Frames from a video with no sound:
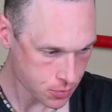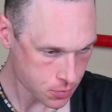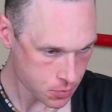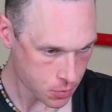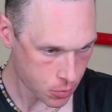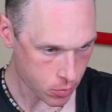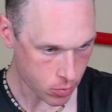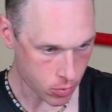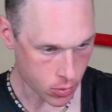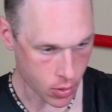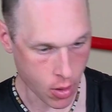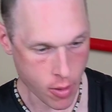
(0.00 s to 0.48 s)

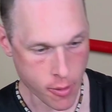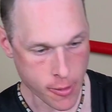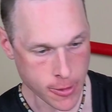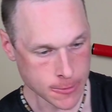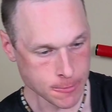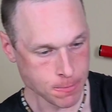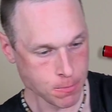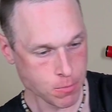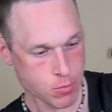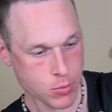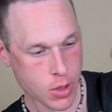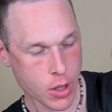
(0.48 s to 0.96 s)

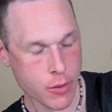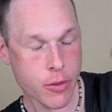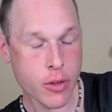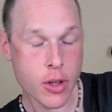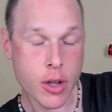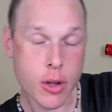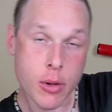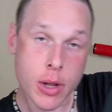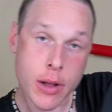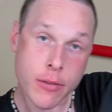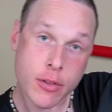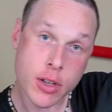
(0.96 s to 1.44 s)
I feel
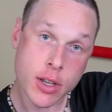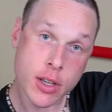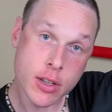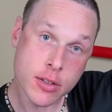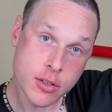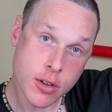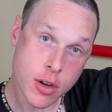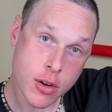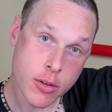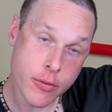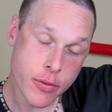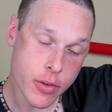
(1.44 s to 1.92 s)
like I'm gonna have to
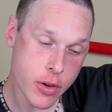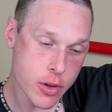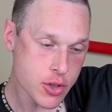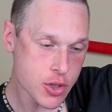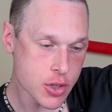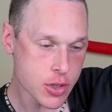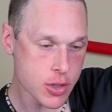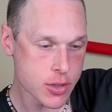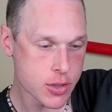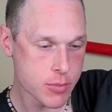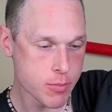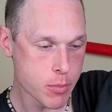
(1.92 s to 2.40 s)
start
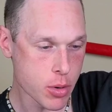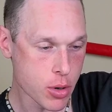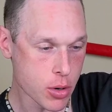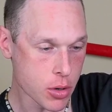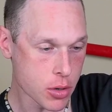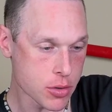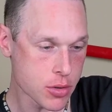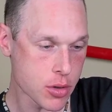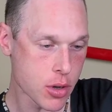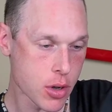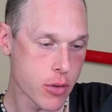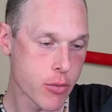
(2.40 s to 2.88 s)
finishing these
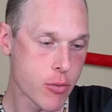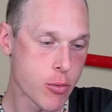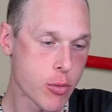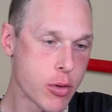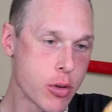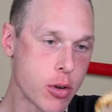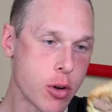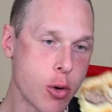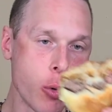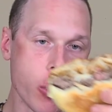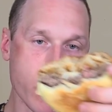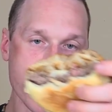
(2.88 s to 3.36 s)
burgers off
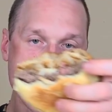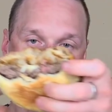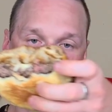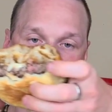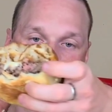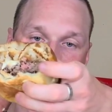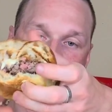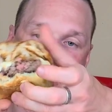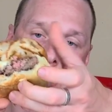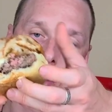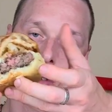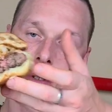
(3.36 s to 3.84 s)
real quick,
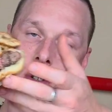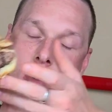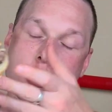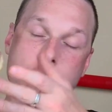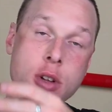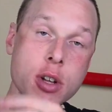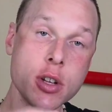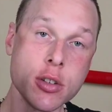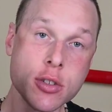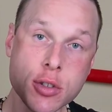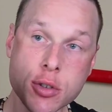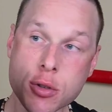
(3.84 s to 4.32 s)
or else I'm
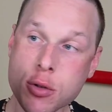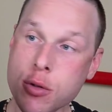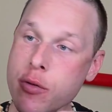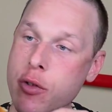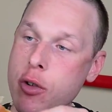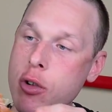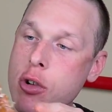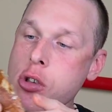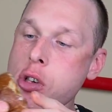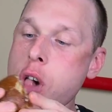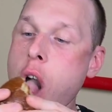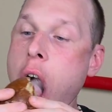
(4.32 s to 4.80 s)
gonna get too
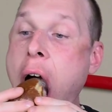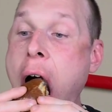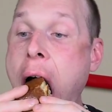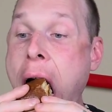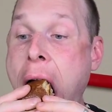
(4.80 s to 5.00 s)
full.